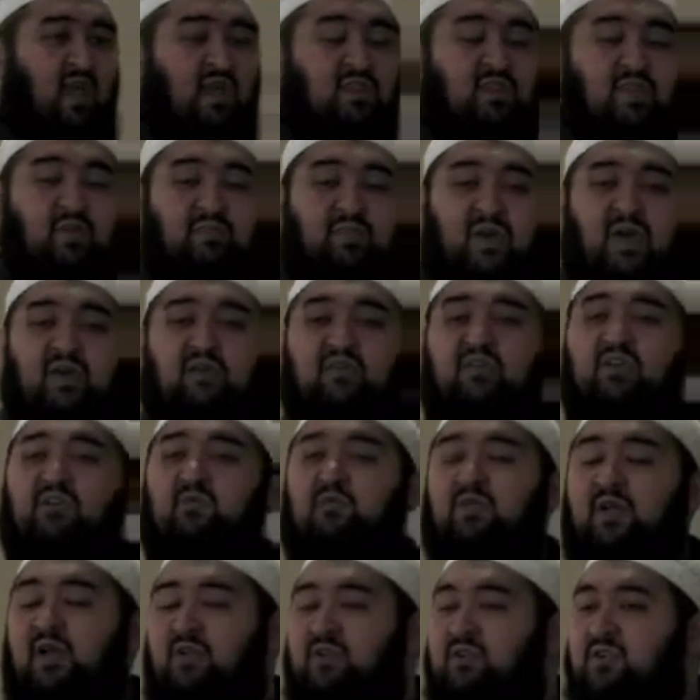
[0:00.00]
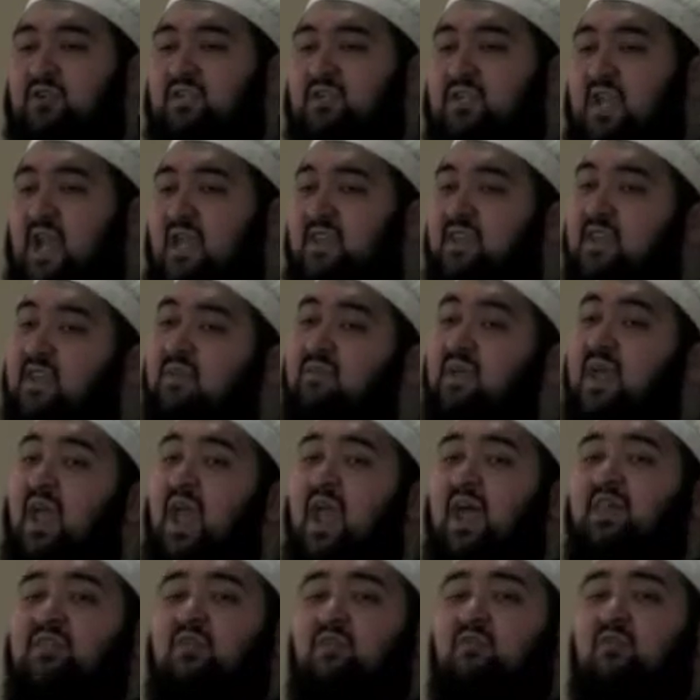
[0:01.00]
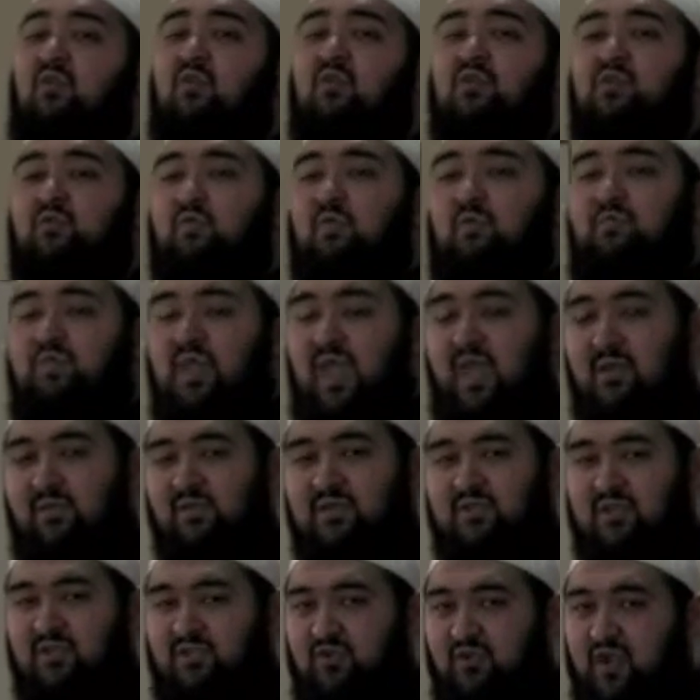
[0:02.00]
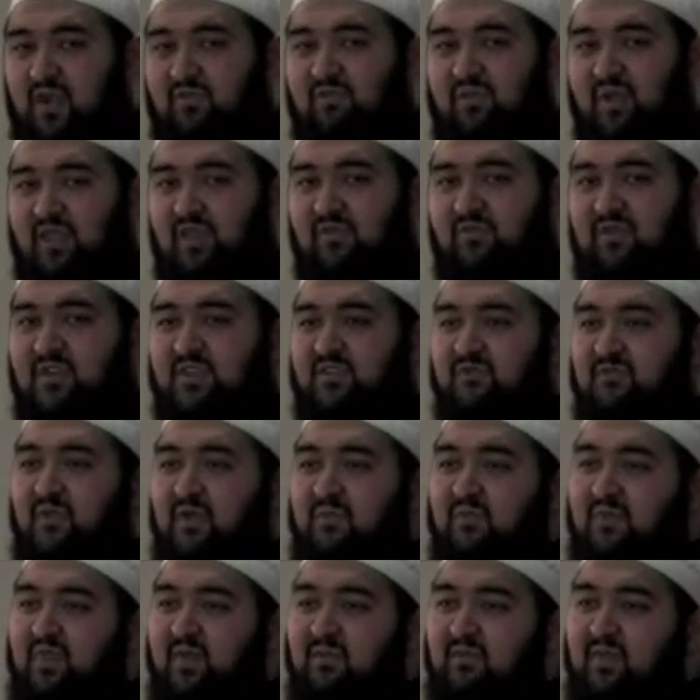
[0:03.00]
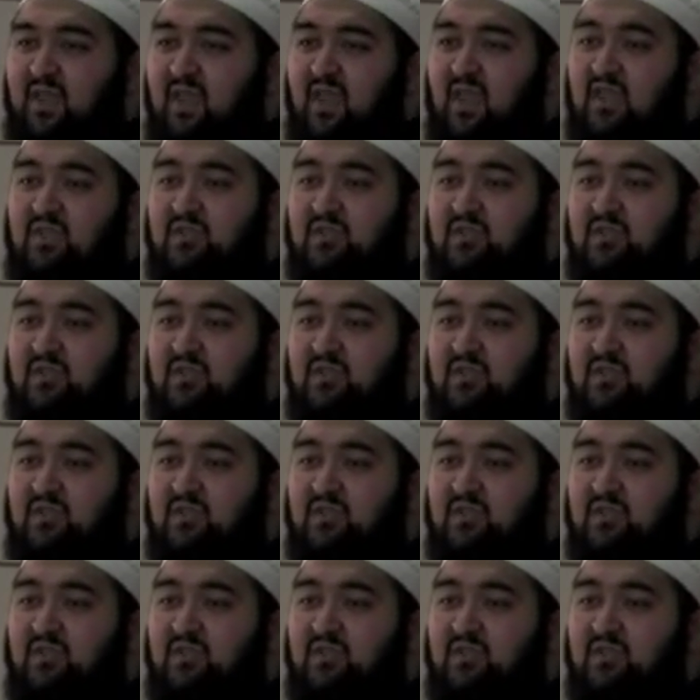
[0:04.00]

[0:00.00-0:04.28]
the better you will understand them and the more you will be able to derive benefits from them.